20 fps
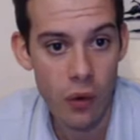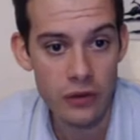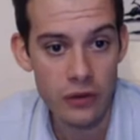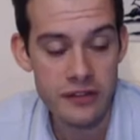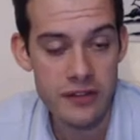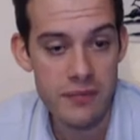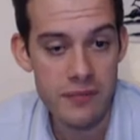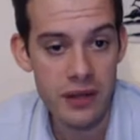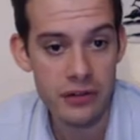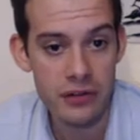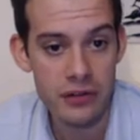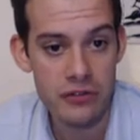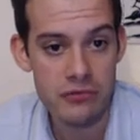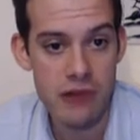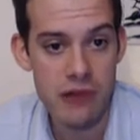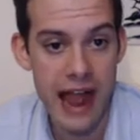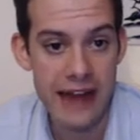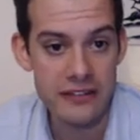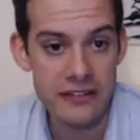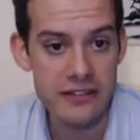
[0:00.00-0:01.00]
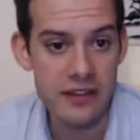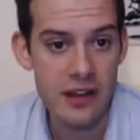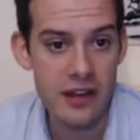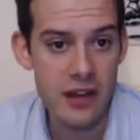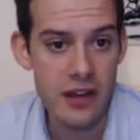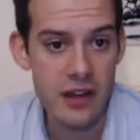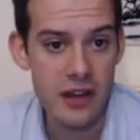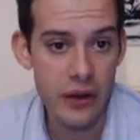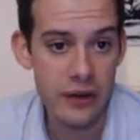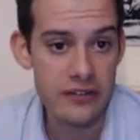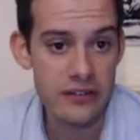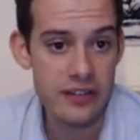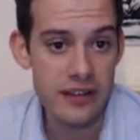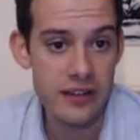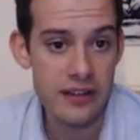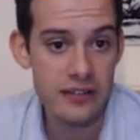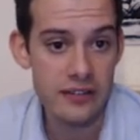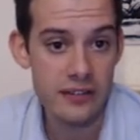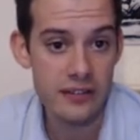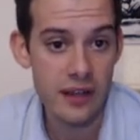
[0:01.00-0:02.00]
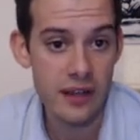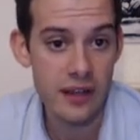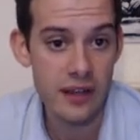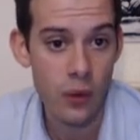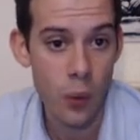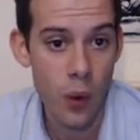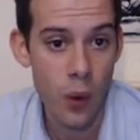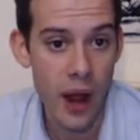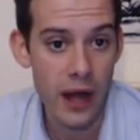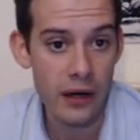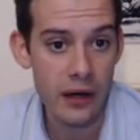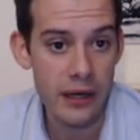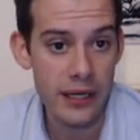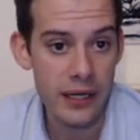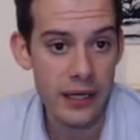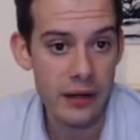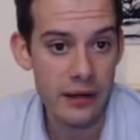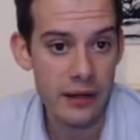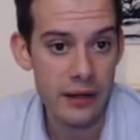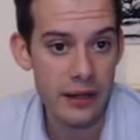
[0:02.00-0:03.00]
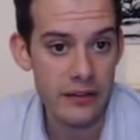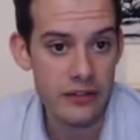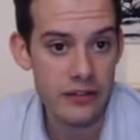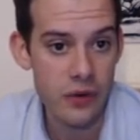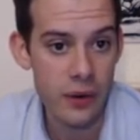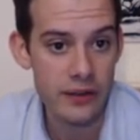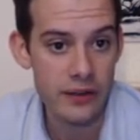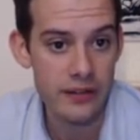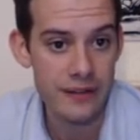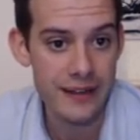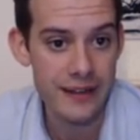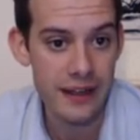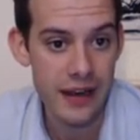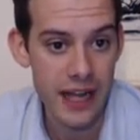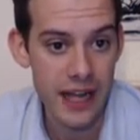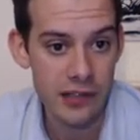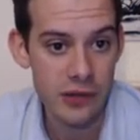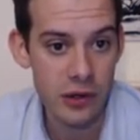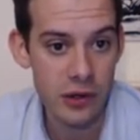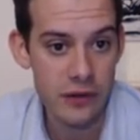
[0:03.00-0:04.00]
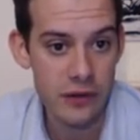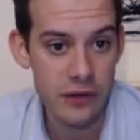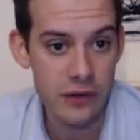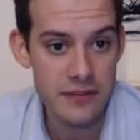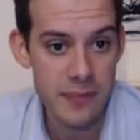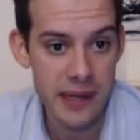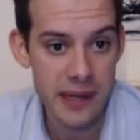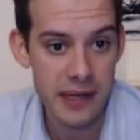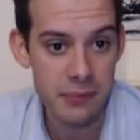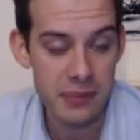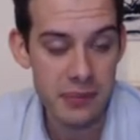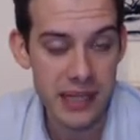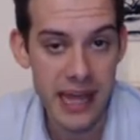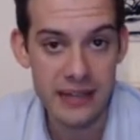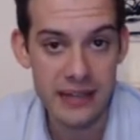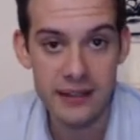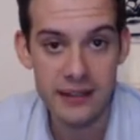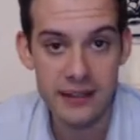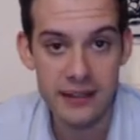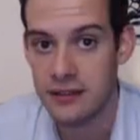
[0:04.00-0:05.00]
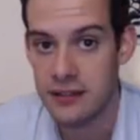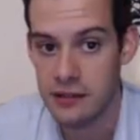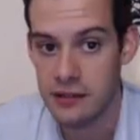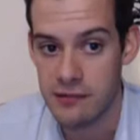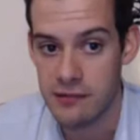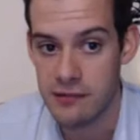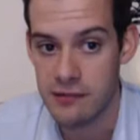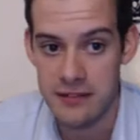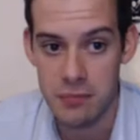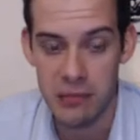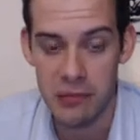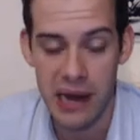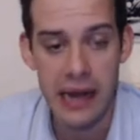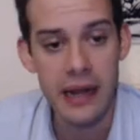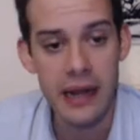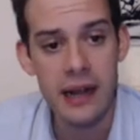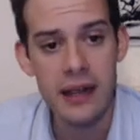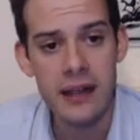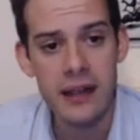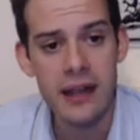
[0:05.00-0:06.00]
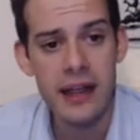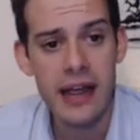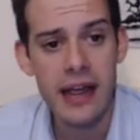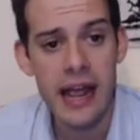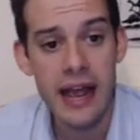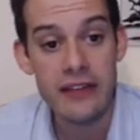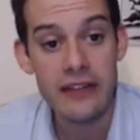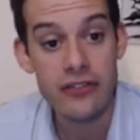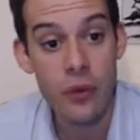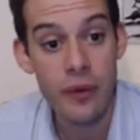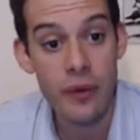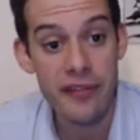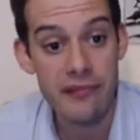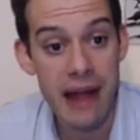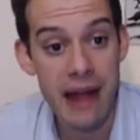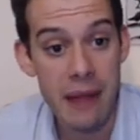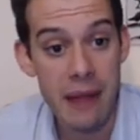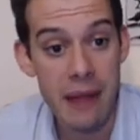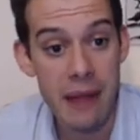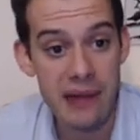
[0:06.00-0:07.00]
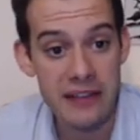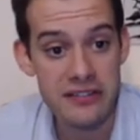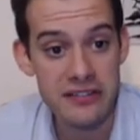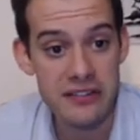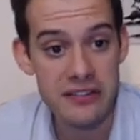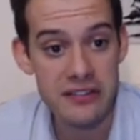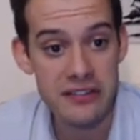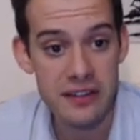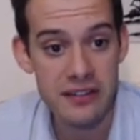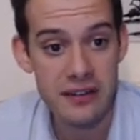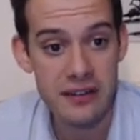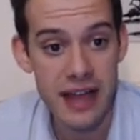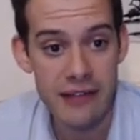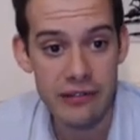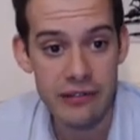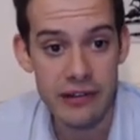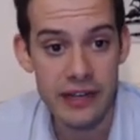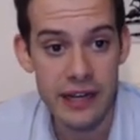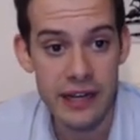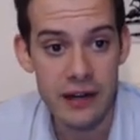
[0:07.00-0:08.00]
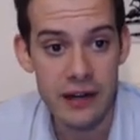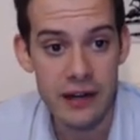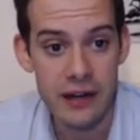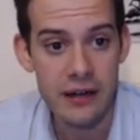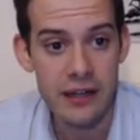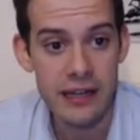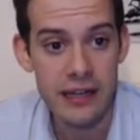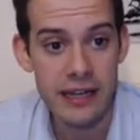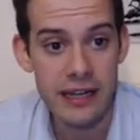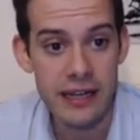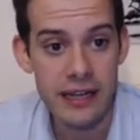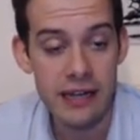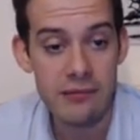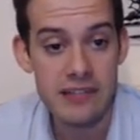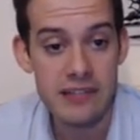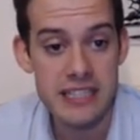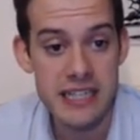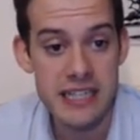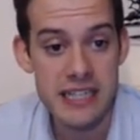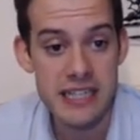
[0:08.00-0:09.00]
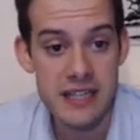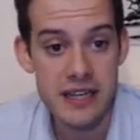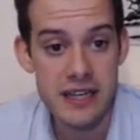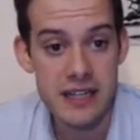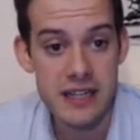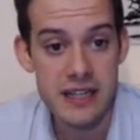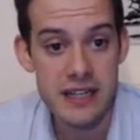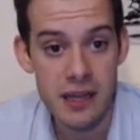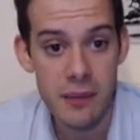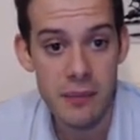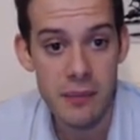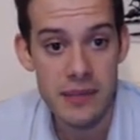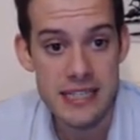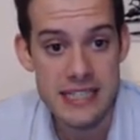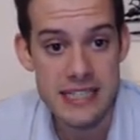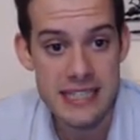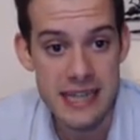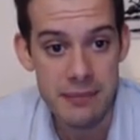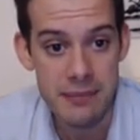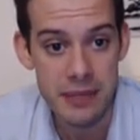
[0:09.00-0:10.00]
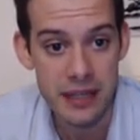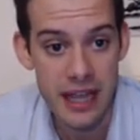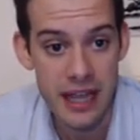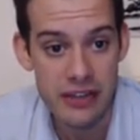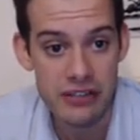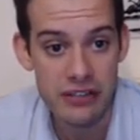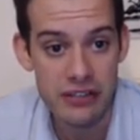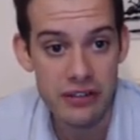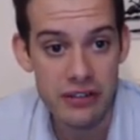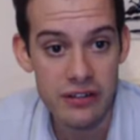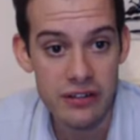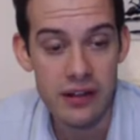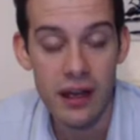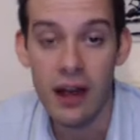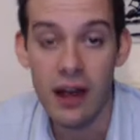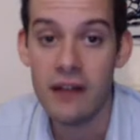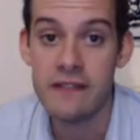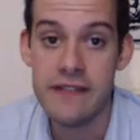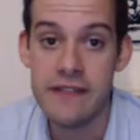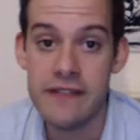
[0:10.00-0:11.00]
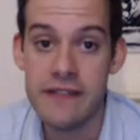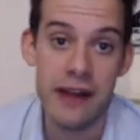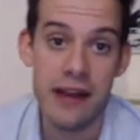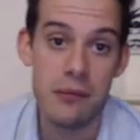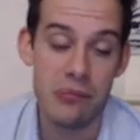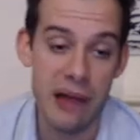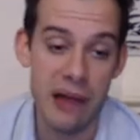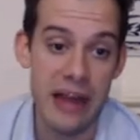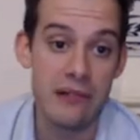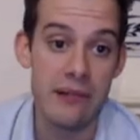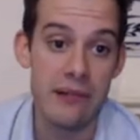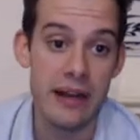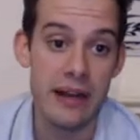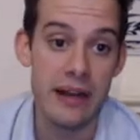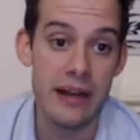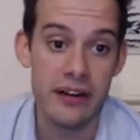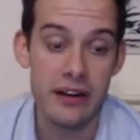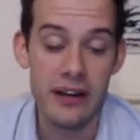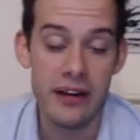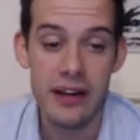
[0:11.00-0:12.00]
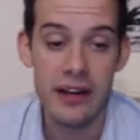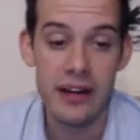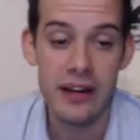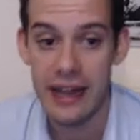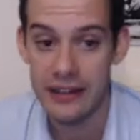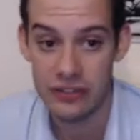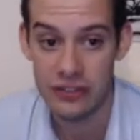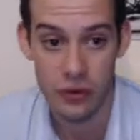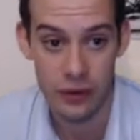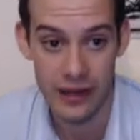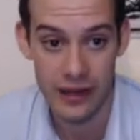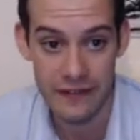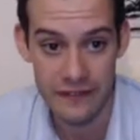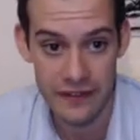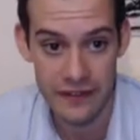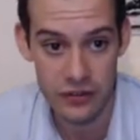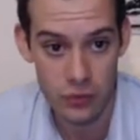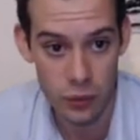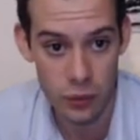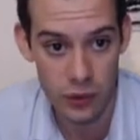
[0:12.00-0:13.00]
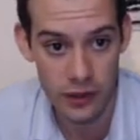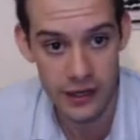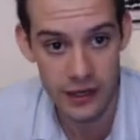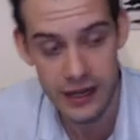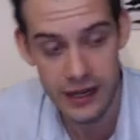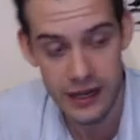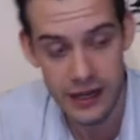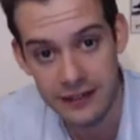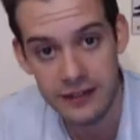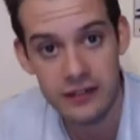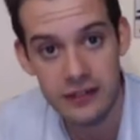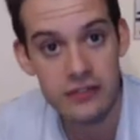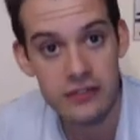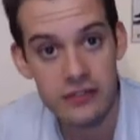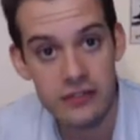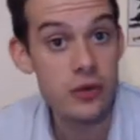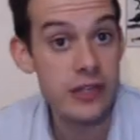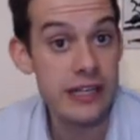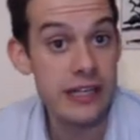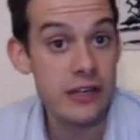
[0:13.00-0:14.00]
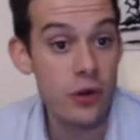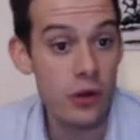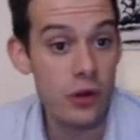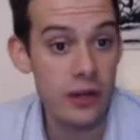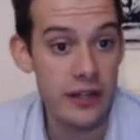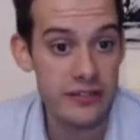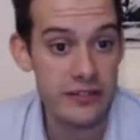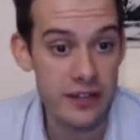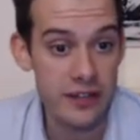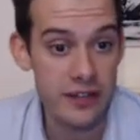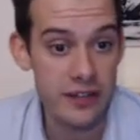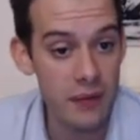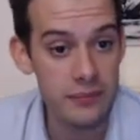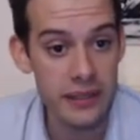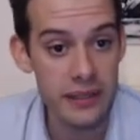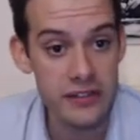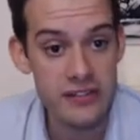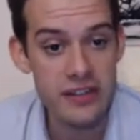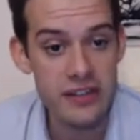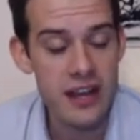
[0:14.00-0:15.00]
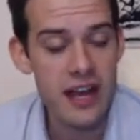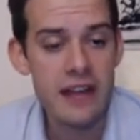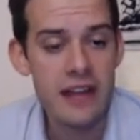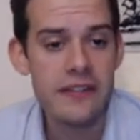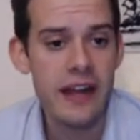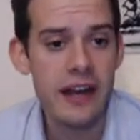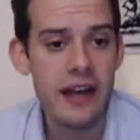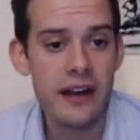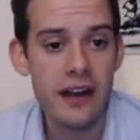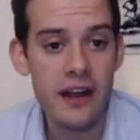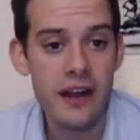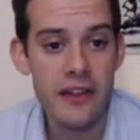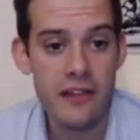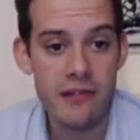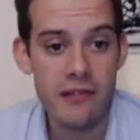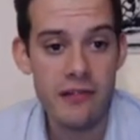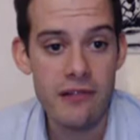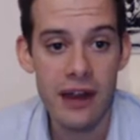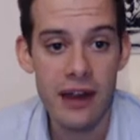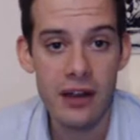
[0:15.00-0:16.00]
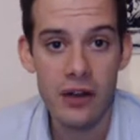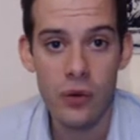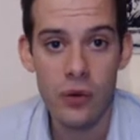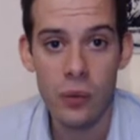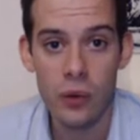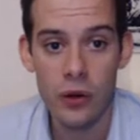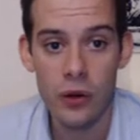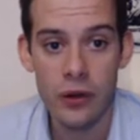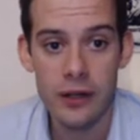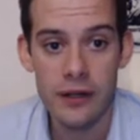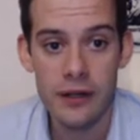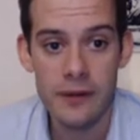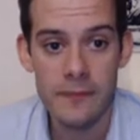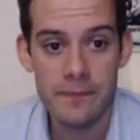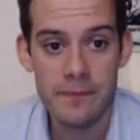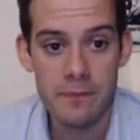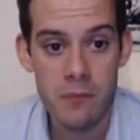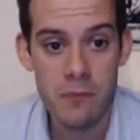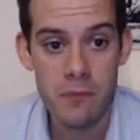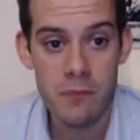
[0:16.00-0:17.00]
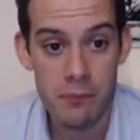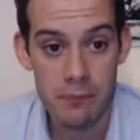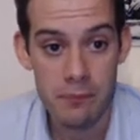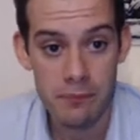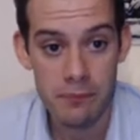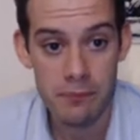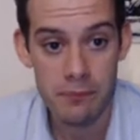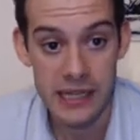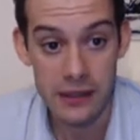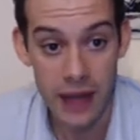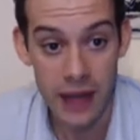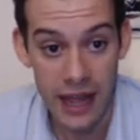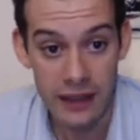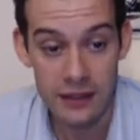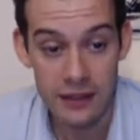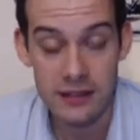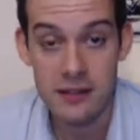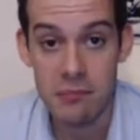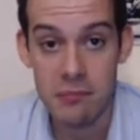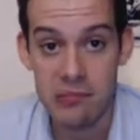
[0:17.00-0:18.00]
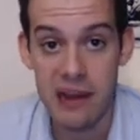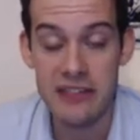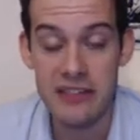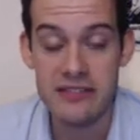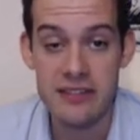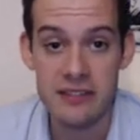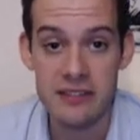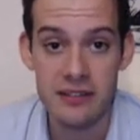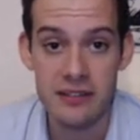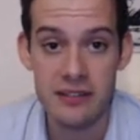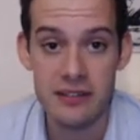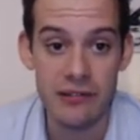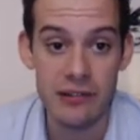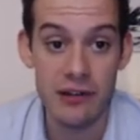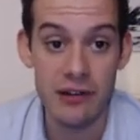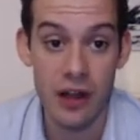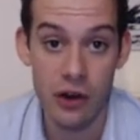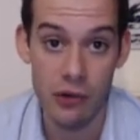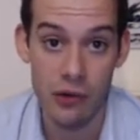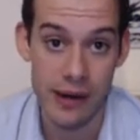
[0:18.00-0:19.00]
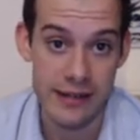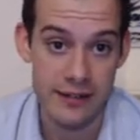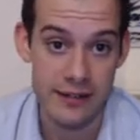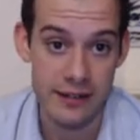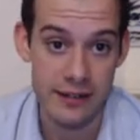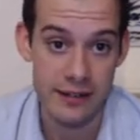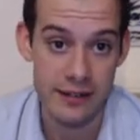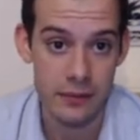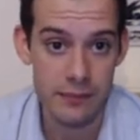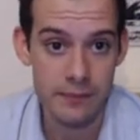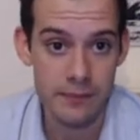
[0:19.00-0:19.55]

Olds and Milner's rats you can see this uh, wire here is going to the electrode that's been implanted into the rat's brain. And so when the rat presses this lever here, he receives some stimulation of that brain region. And so if this were connected to the nucleus accumbens, then the rat would be likely to press this lever a great deal.